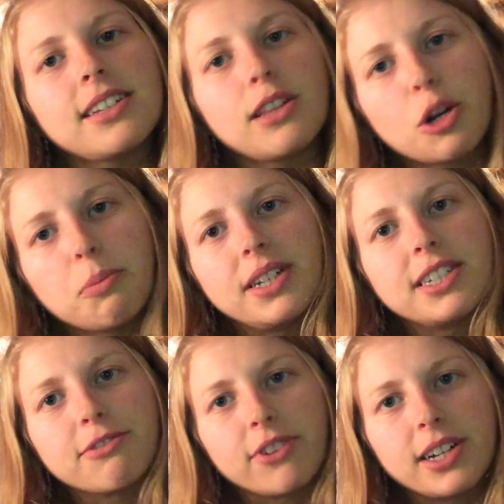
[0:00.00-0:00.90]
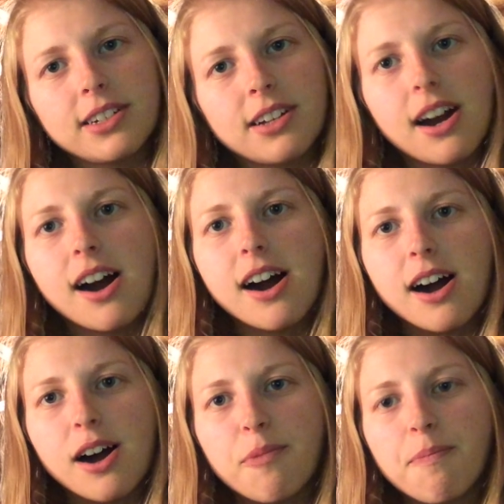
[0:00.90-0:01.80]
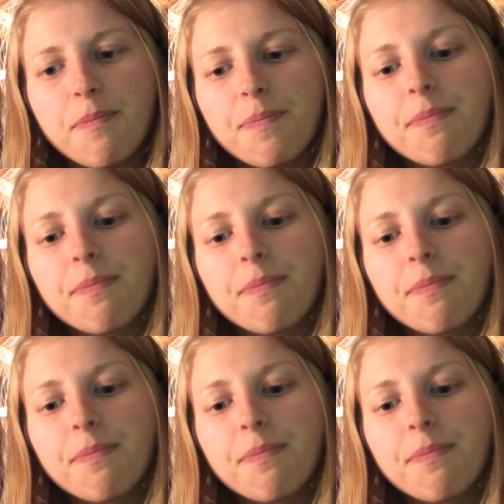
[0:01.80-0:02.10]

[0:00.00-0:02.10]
a little bit different. And